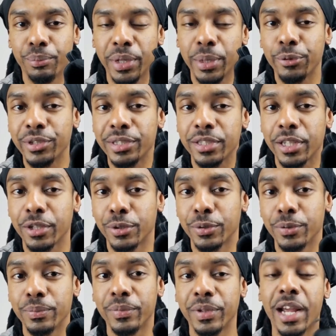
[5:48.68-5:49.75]

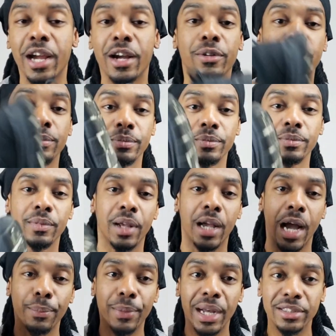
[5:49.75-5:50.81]
sole. Now,
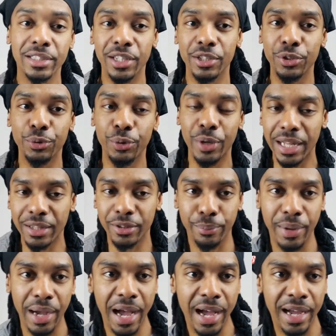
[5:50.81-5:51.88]
I'm not telling you have to
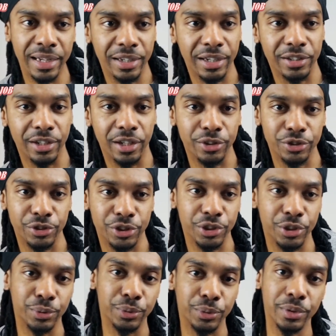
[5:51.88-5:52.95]
buy another
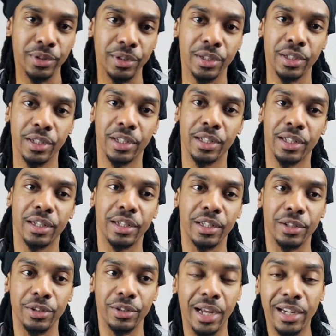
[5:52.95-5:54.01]
shoe,
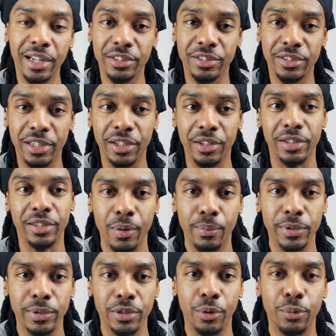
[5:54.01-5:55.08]
not necessarily.
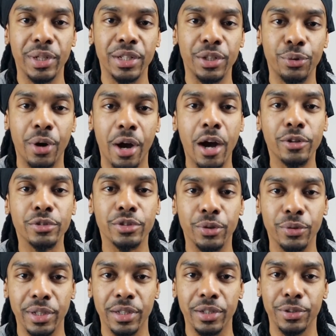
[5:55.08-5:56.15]
So what you also
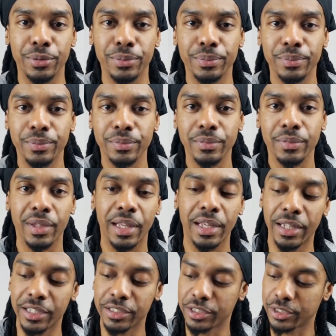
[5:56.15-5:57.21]
can do
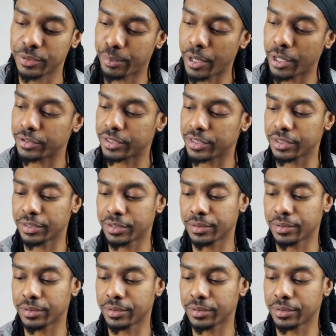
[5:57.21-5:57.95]
is just purchase